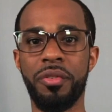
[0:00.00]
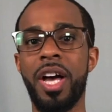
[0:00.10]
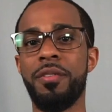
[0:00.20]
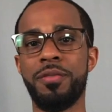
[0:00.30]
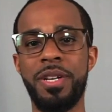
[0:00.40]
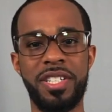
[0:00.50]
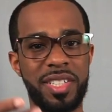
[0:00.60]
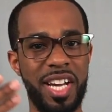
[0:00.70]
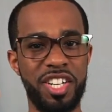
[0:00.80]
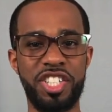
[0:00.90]
That was me just
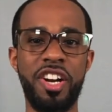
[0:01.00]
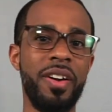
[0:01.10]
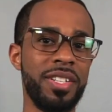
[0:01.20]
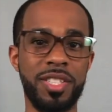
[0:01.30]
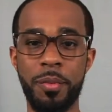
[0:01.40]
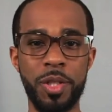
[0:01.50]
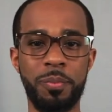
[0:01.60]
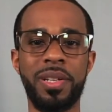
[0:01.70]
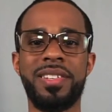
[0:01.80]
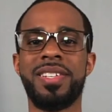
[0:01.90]
kind of sharing some of the
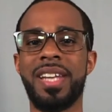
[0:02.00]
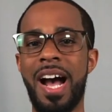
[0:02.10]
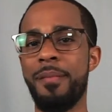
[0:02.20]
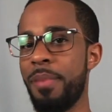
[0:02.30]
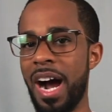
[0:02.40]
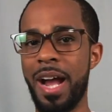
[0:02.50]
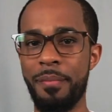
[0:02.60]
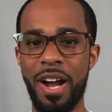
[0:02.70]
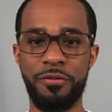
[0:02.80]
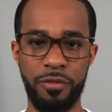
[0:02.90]
places I buy
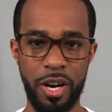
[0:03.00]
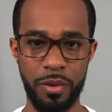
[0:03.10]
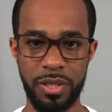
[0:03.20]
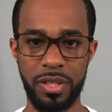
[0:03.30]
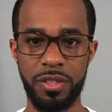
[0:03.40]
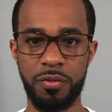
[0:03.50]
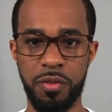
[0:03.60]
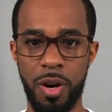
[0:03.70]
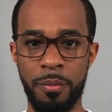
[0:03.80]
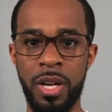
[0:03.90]
my fragrances
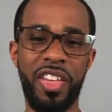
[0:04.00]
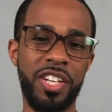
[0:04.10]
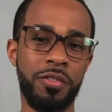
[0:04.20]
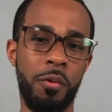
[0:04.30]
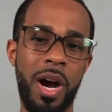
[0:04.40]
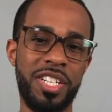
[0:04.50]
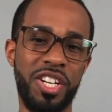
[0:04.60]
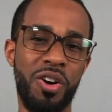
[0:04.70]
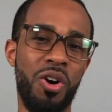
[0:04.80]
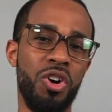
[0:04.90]
from. Thanks for
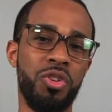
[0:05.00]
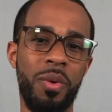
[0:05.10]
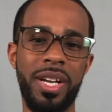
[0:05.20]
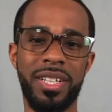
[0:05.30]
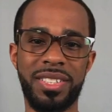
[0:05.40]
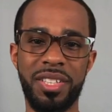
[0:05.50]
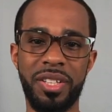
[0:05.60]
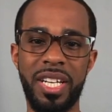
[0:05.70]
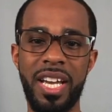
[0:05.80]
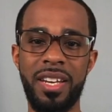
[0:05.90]
watching all the way until
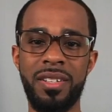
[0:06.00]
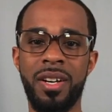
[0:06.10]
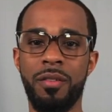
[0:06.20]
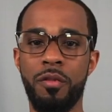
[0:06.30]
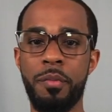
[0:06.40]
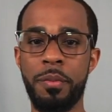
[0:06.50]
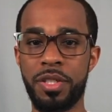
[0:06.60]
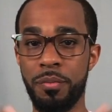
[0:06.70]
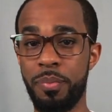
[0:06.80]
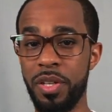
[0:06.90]
the end. Remember
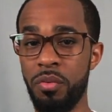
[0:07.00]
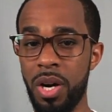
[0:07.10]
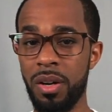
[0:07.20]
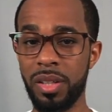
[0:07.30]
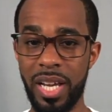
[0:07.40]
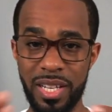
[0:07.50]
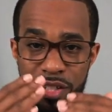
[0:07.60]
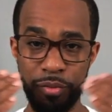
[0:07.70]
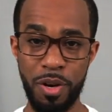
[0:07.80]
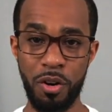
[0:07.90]
to be well and
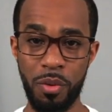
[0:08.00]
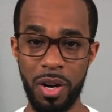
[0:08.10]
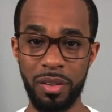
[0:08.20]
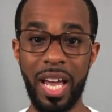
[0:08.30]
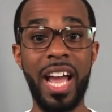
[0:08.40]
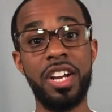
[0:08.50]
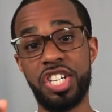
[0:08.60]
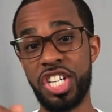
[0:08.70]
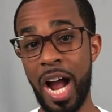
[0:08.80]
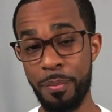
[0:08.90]
smell well and
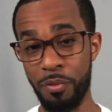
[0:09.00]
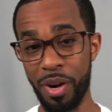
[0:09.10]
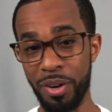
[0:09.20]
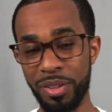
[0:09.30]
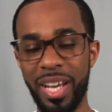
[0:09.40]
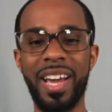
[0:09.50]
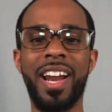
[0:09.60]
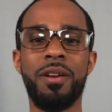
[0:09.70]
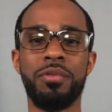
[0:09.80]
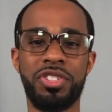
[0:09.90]
shop well,
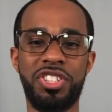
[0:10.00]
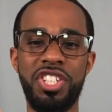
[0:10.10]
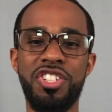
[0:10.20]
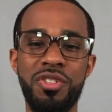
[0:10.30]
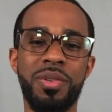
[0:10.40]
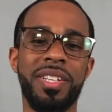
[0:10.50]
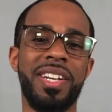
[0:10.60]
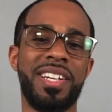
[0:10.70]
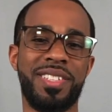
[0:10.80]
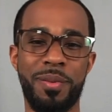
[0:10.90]
and I will see you in the
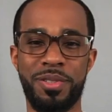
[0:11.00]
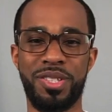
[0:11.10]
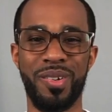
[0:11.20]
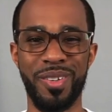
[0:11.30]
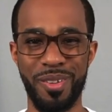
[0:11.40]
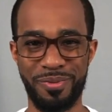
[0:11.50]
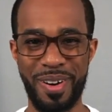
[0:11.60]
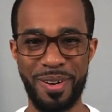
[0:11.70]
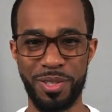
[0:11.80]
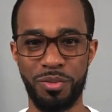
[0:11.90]
next episode of The
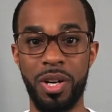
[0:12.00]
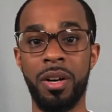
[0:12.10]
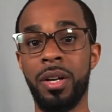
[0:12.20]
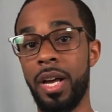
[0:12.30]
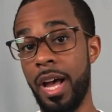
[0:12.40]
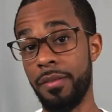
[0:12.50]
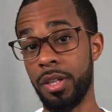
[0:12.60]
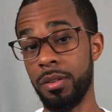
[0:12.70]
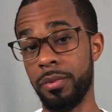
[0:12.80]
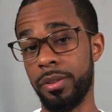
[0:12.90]
Fragrance Well. Have a
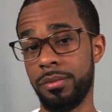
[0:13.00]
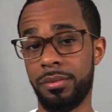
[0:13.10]
good one.